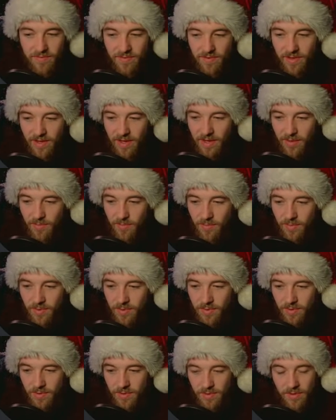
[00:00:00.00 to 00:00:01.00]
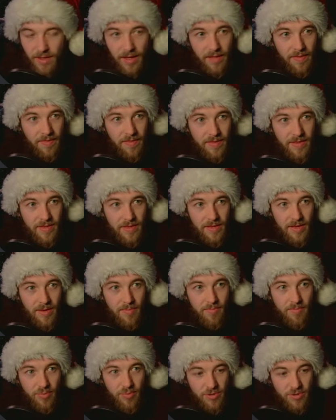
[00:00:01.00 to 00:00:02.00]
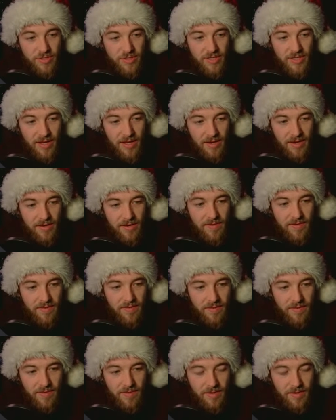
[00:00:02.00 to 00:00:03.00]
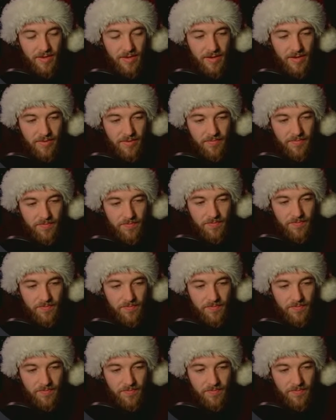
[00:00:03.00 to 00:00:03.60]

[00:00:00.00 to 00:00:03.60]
time, and the input and our